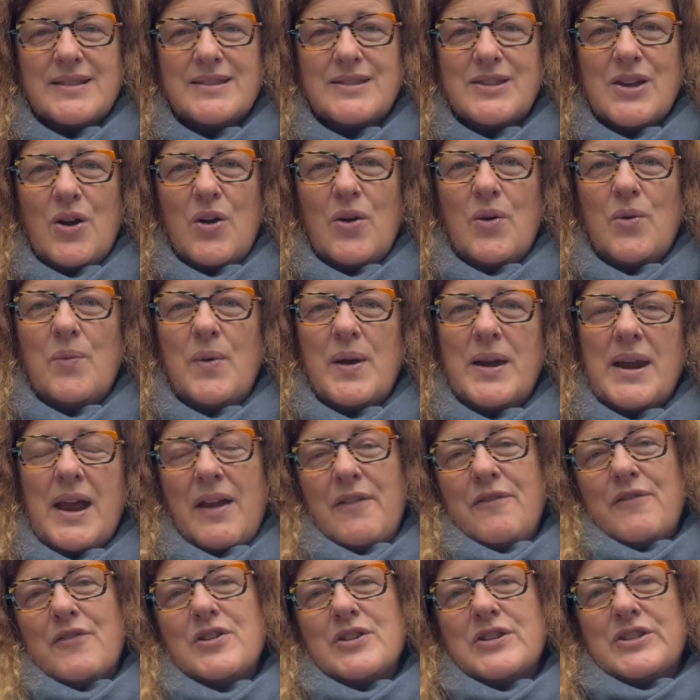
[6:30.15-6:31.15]
So when I
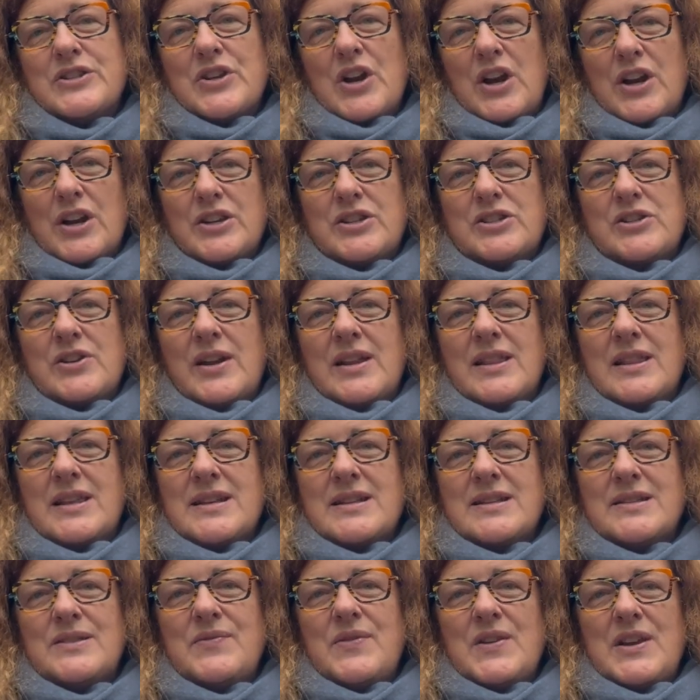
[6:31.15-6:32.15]
first started doing
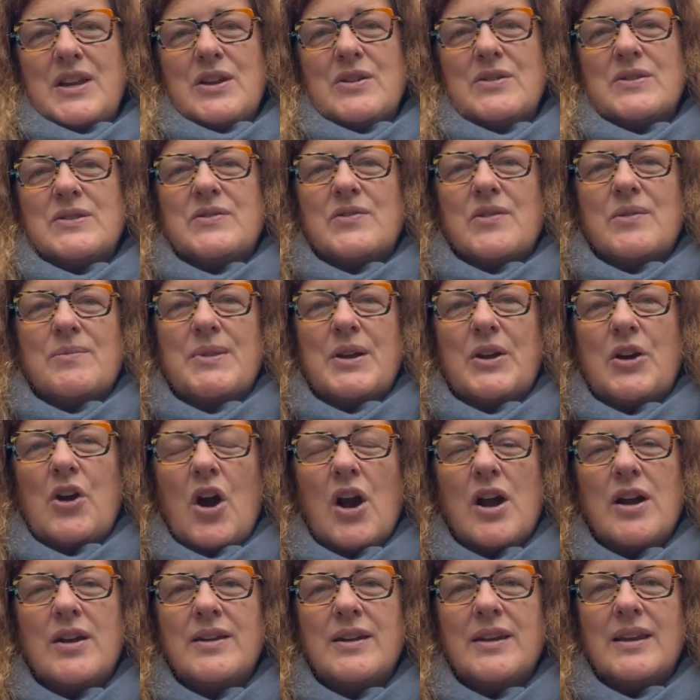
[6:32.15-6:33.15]
these videos from the
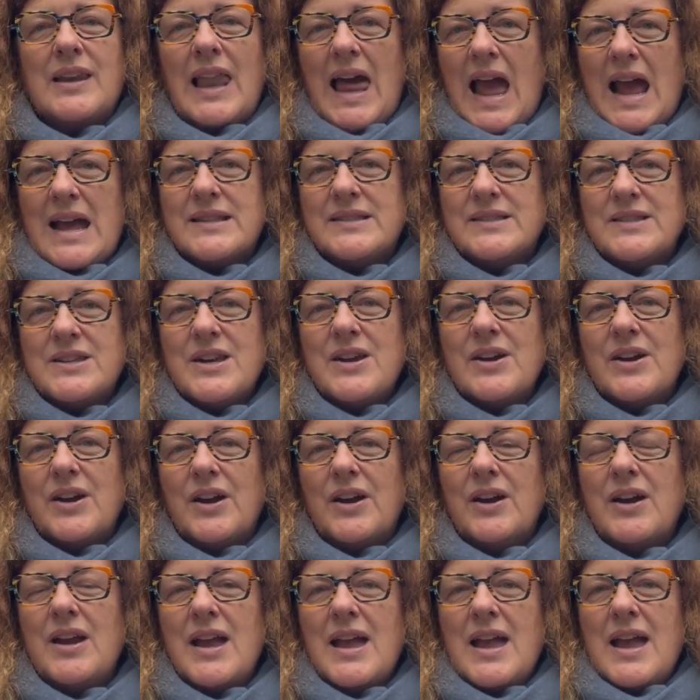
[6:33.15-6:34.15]
garden last
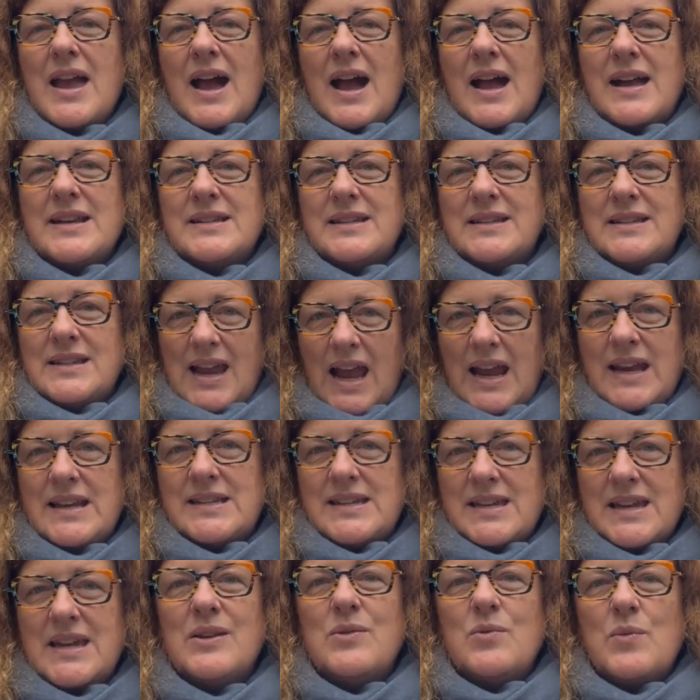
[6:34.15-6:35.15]
year, I did
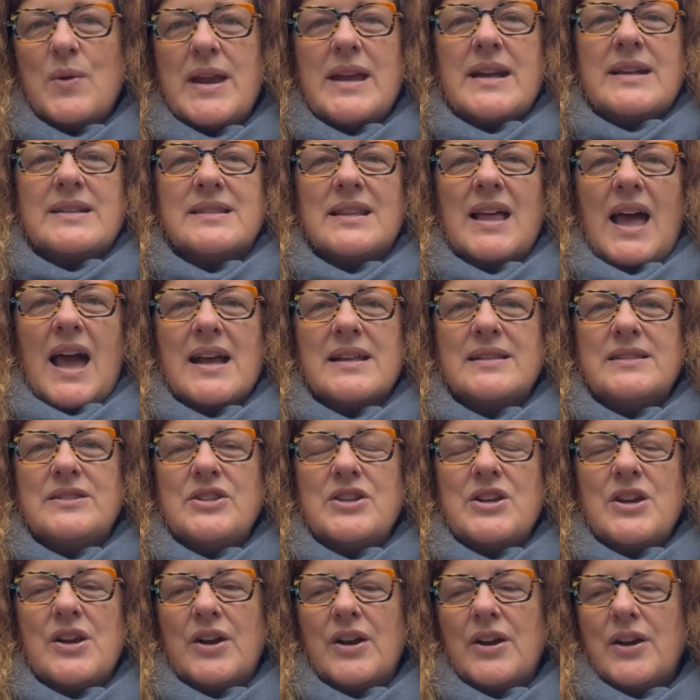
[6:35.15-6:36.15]
19 weeks last
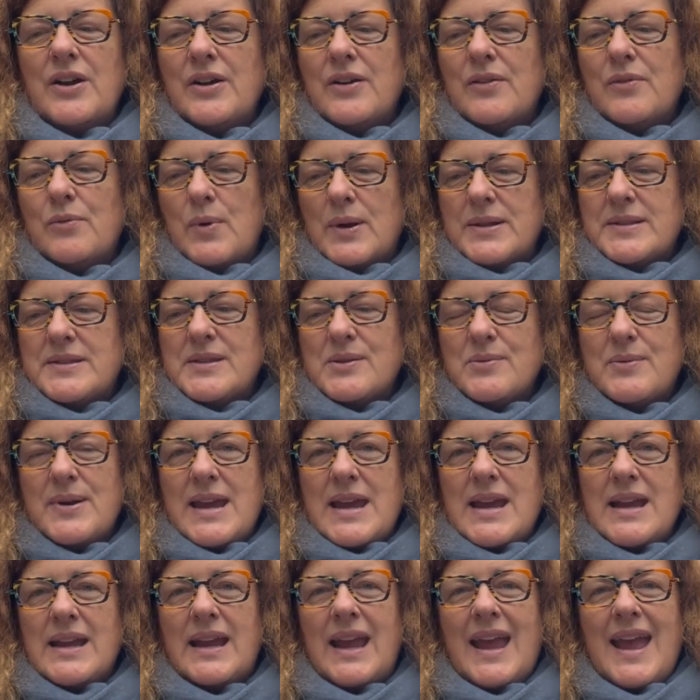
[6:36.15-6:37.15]
year, once a
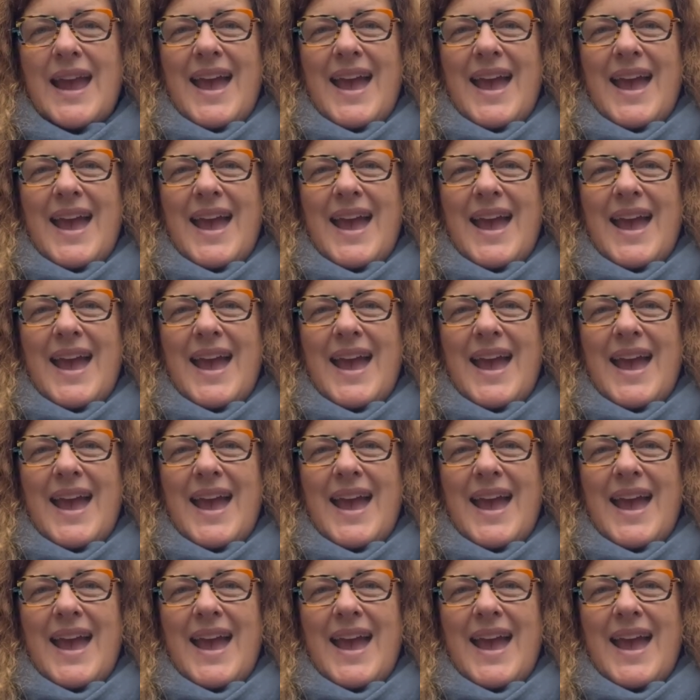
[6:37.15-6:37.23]
week.